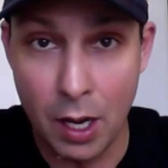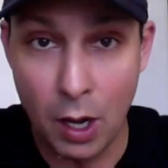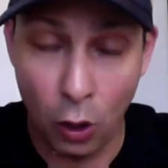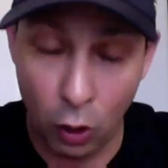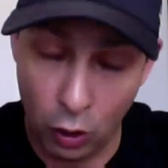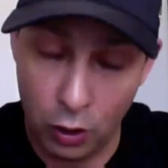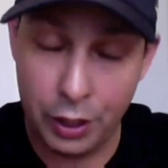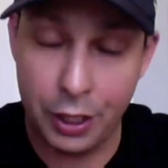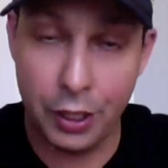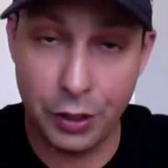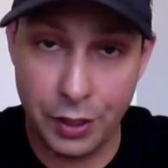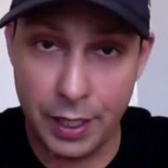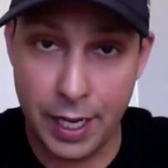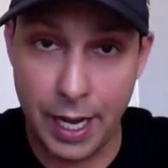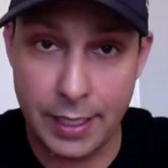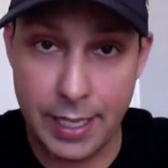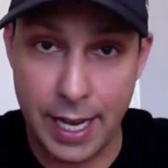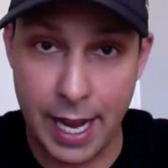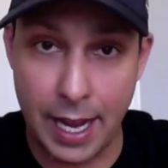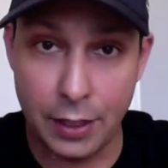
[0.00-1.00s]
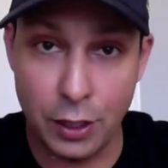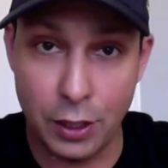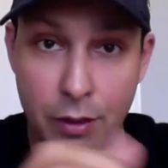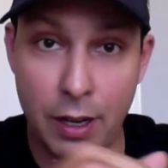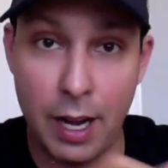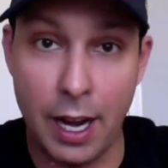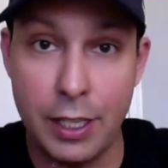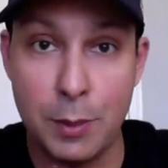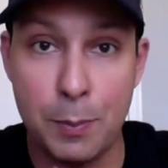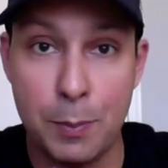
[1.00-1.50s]
Earlier today, Dan, you and
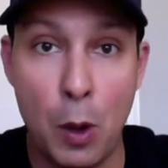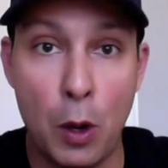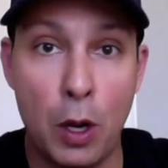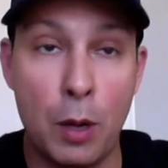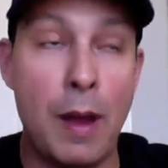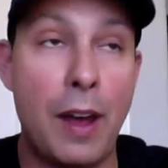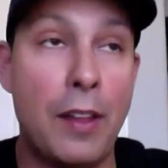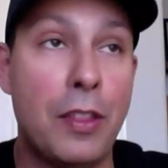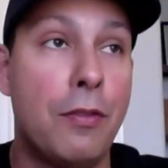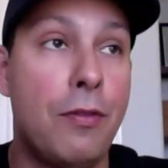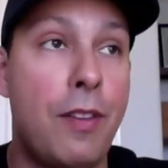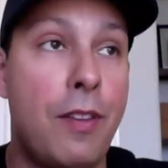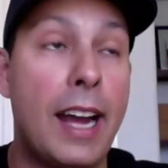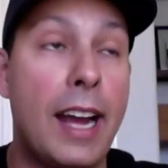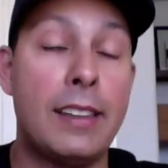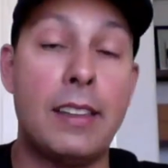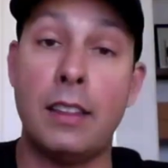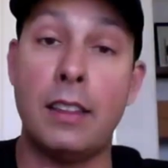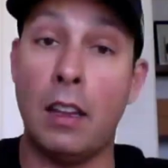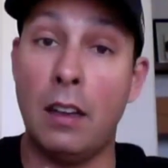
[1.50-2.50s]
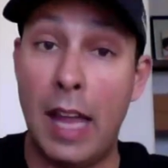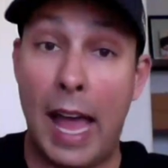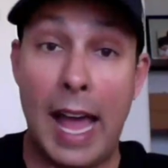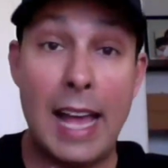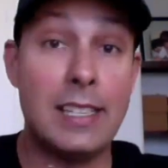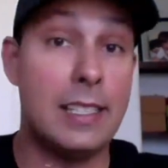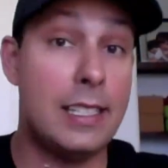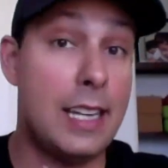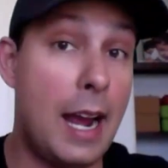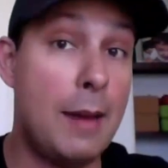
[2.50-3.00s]
I spoke about the fact that the
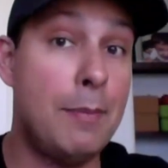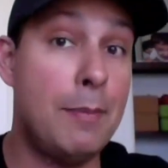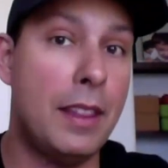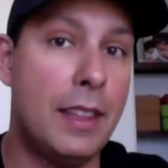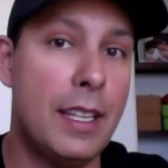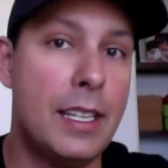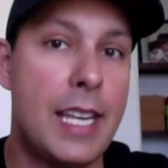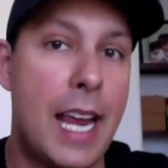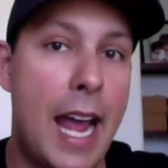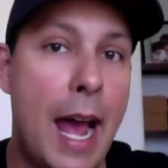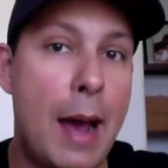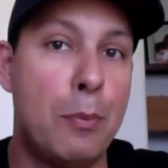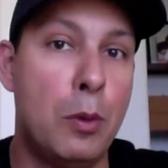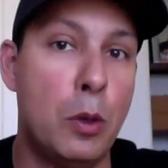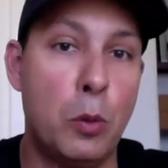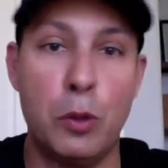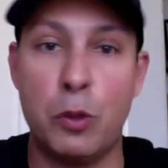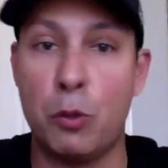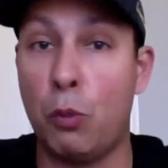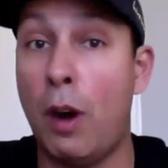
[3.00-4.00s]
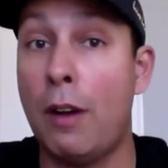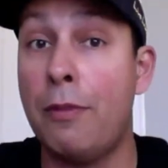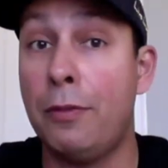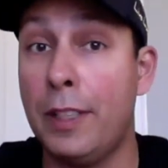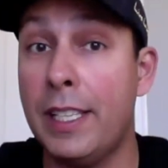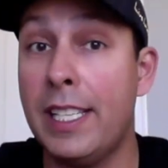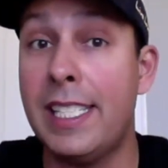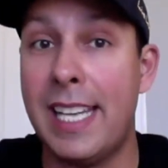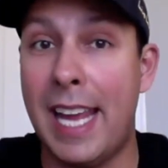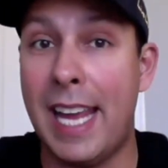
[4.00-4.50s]
last time that this happened was
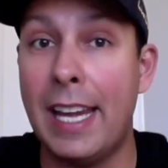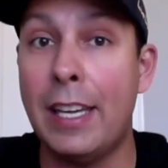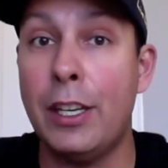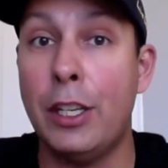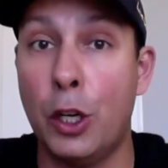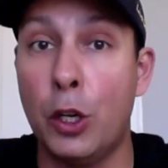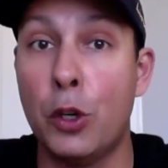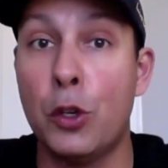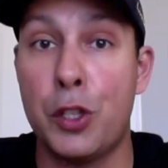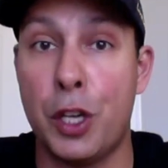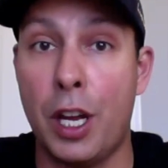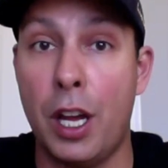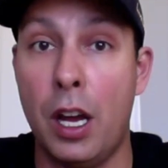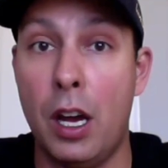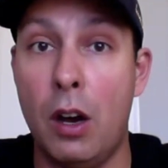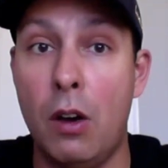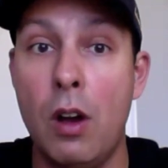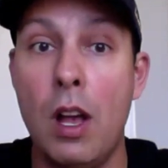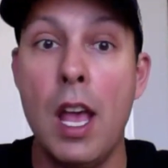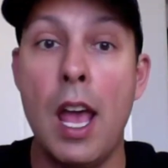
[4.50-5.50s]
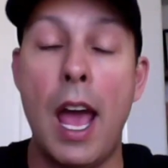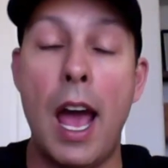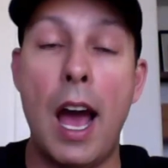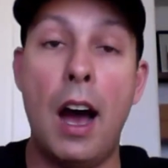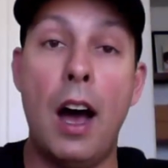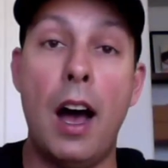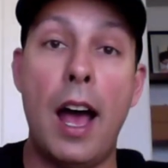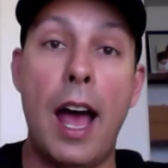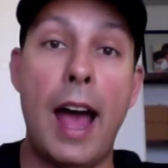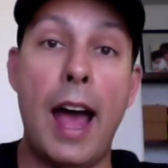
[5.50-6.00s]
roughly 10 years ago,
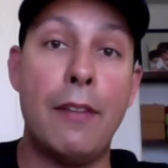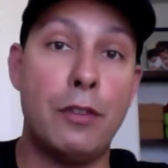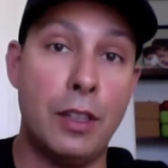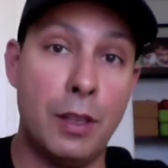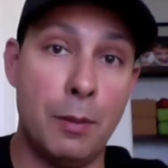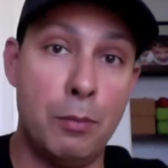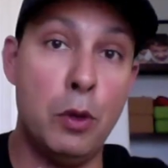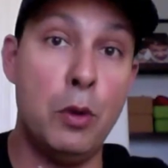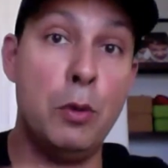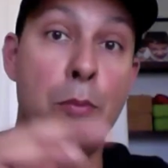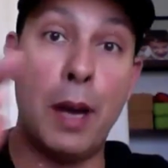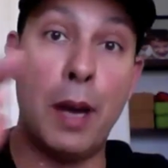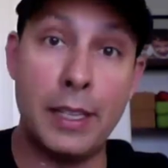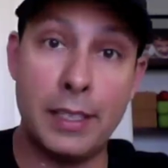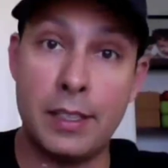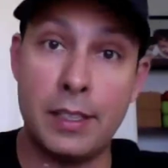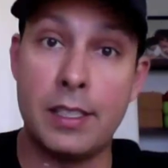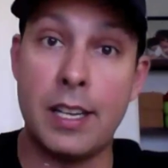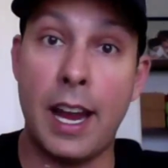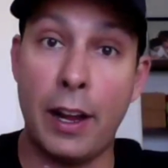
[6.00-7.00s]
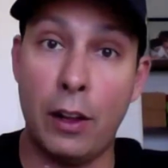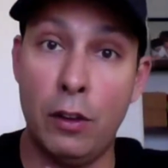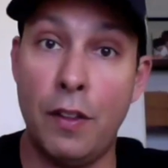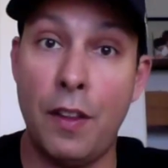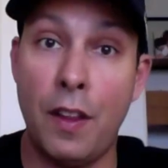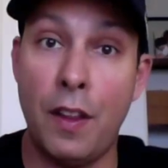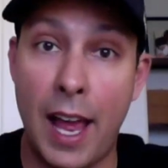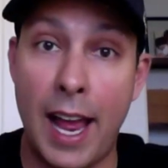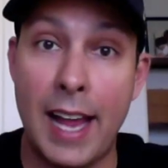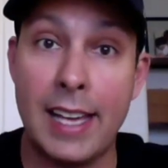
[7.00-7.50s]
after the boom-bust cycle in the
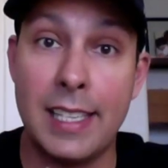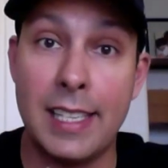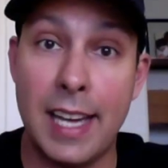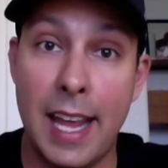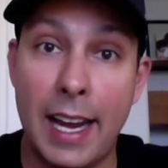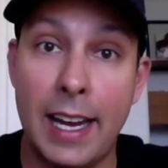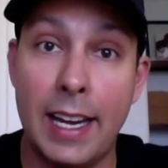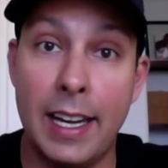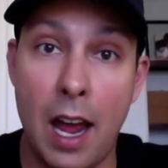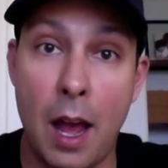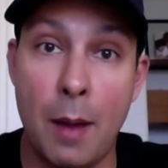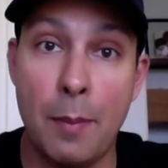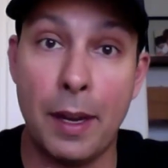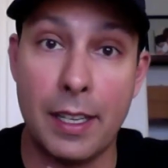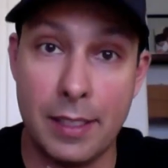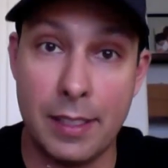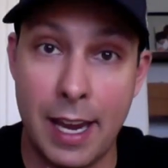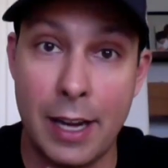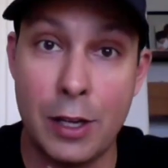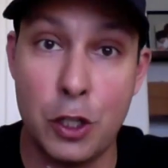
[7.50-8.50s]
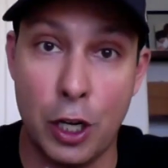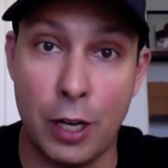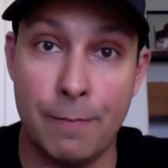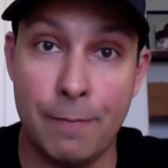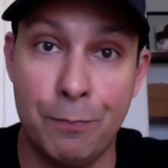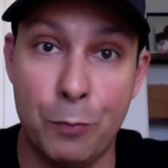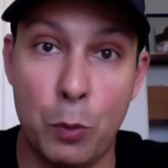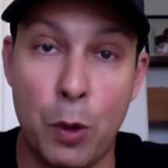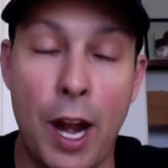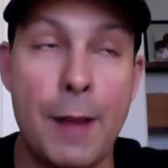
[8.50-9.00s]
last economic session,
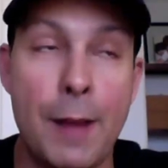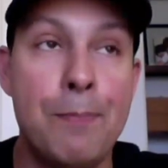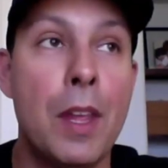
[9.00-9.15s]
right?